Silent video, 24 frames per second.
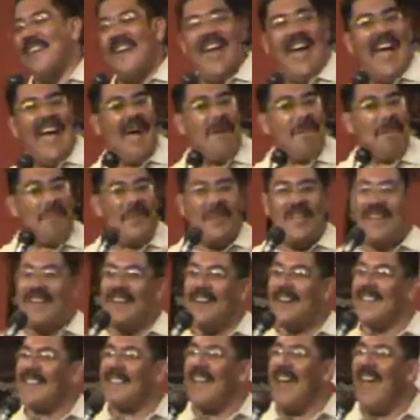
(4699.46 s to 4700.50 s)
you're happy,
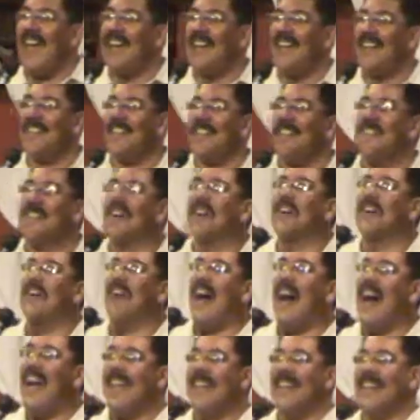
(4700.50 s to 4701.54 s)
you're excited, you're
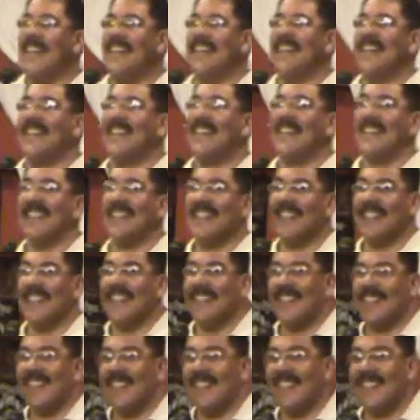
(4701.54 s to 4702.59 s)
crying.
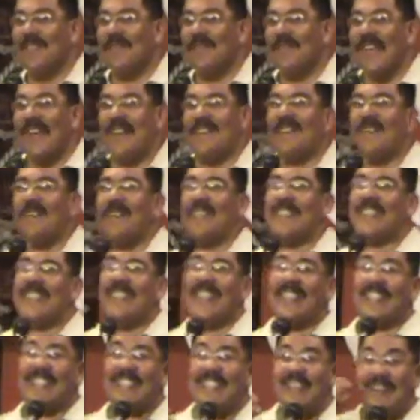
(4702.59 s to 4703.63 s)
Sometimes if you
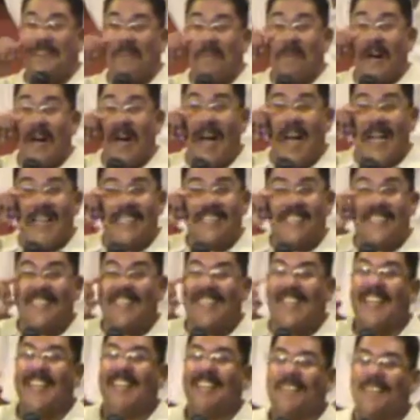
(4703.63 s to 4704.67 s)
see a tear in my eye,
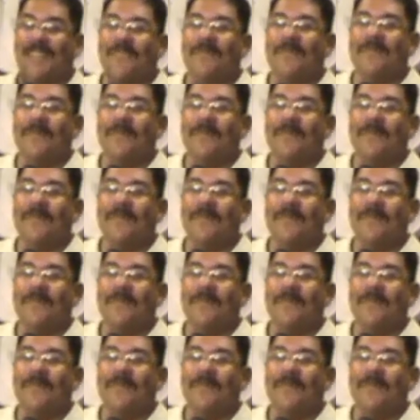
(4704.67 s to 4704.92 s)
just say,